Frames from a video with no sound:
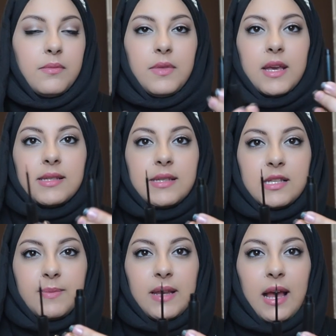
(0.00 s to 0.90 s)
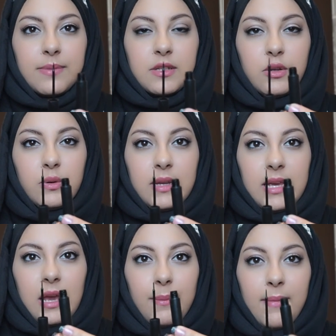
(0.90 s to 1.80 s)
This has been
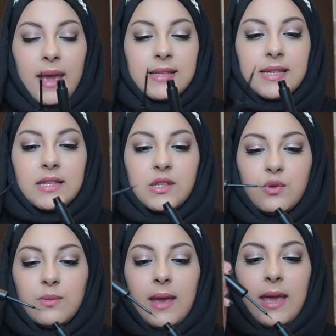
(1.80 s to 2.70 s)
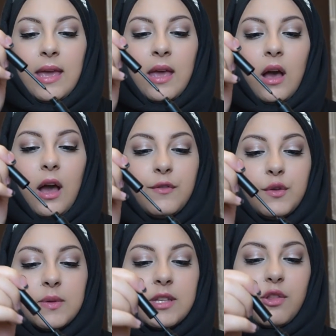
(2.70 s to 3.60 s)
absolutely amazing to me. I've
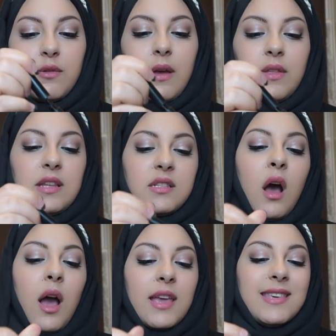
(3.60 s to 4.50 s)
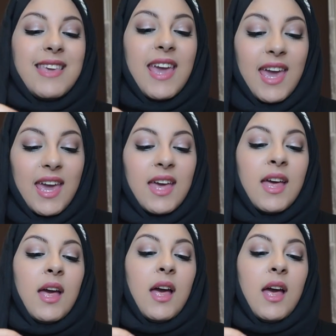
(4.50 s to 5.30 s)
used it throughout the entire year.